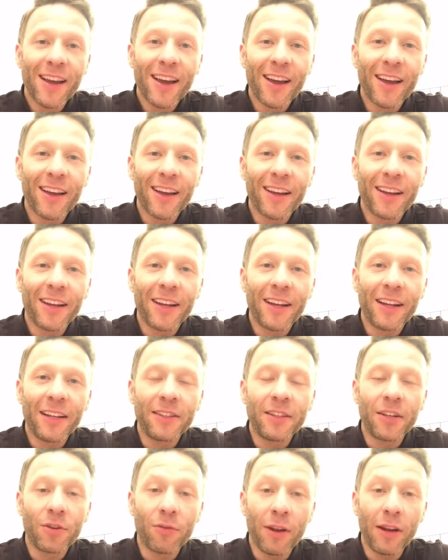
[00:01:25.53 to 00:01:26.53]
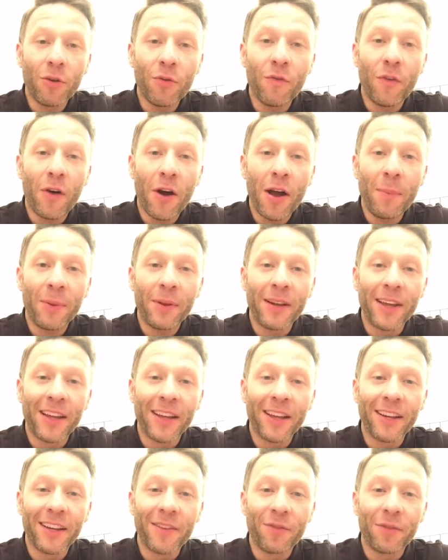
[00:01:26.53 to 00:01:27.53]
It's a great little vibe in
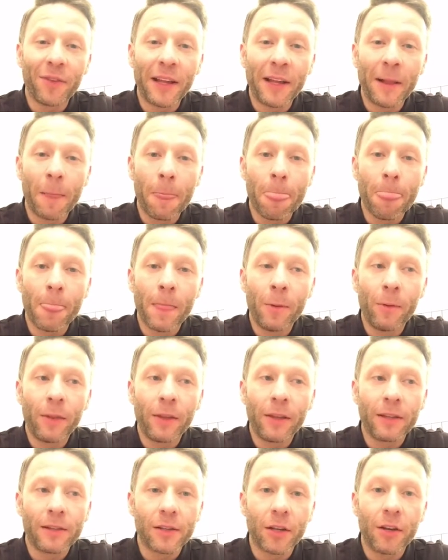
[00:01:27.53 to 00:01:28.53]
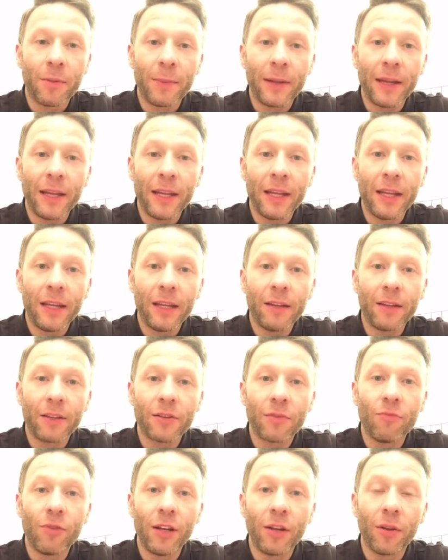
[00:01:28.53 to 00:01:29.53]
there, and I think there's going to be
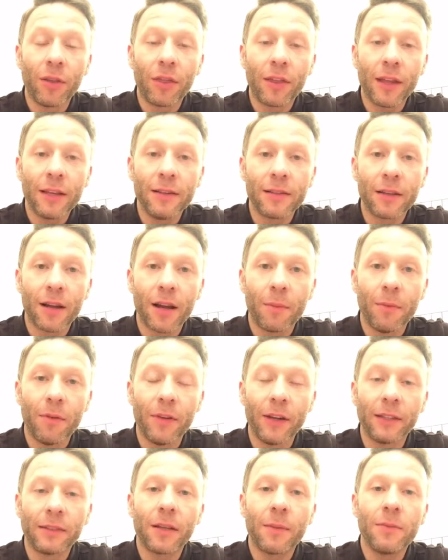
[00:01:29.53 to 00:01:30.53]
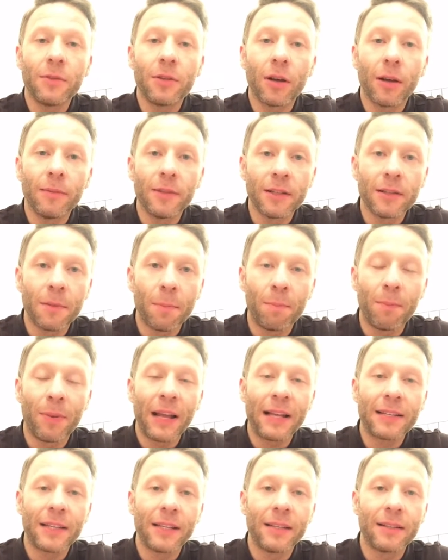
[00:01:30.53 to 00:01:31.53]
some really good things that come of it. Sometimes there's
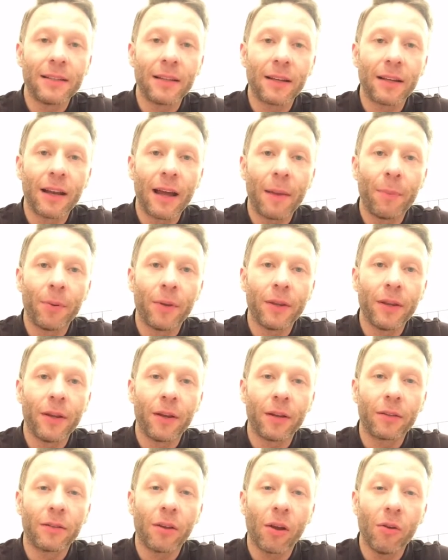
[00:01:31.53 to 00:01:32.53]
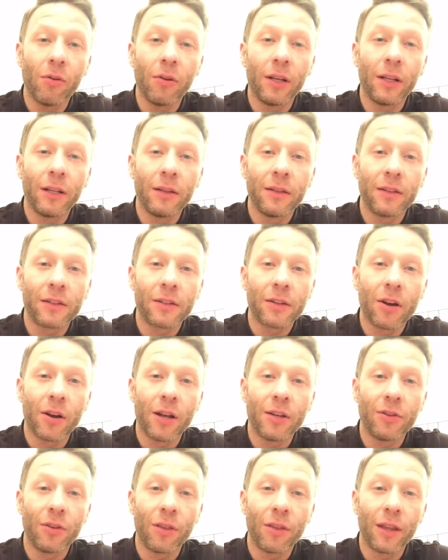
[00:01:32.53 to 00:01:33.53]
blessings that can happen that are totally in
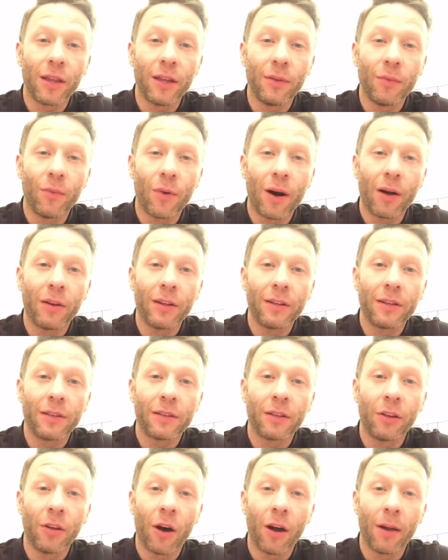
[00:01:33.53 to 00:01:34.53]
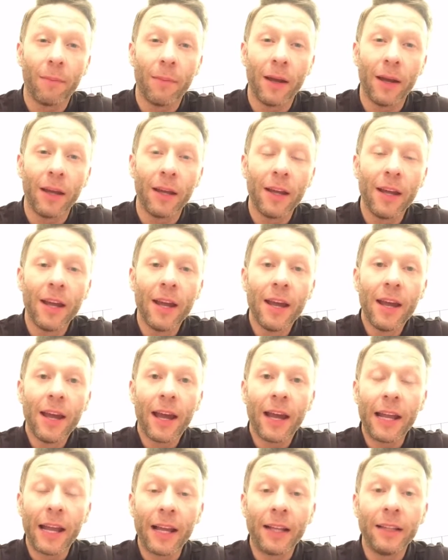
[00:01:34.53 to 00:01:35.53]
disguise. You think, wow, this is a nightmare,
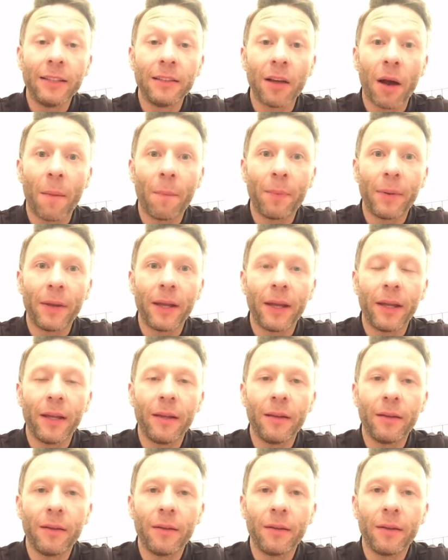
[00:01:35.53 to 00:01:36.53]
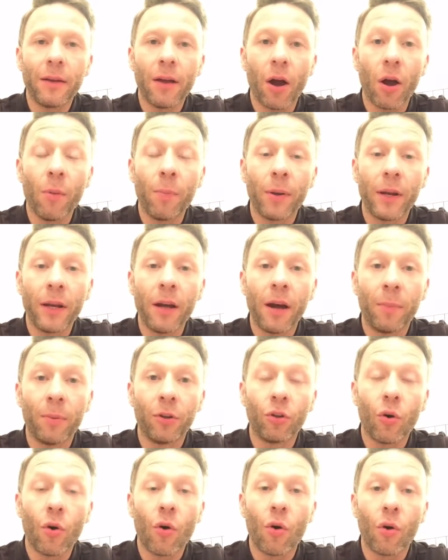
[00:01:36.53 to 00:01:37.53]
and it ends up being opening up a
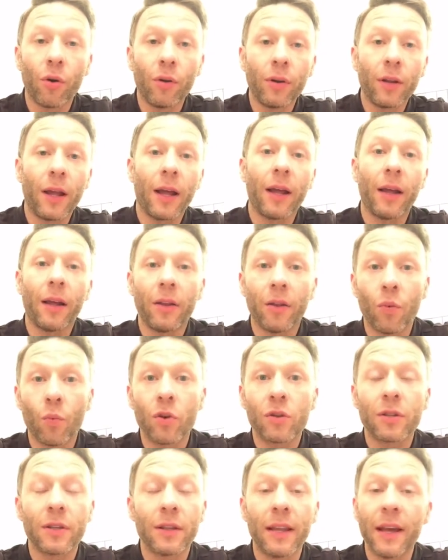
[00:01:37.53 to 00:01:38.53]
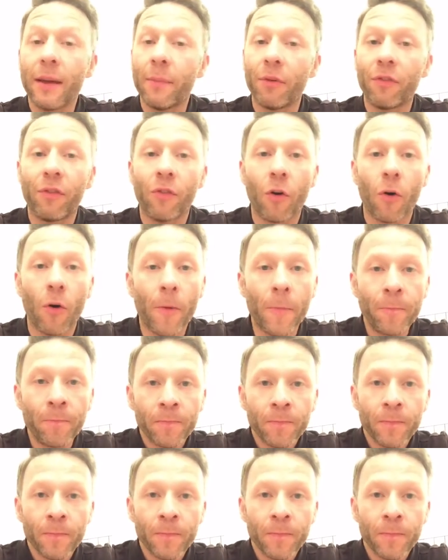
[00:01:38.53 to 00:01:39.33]
door that wasn't there before,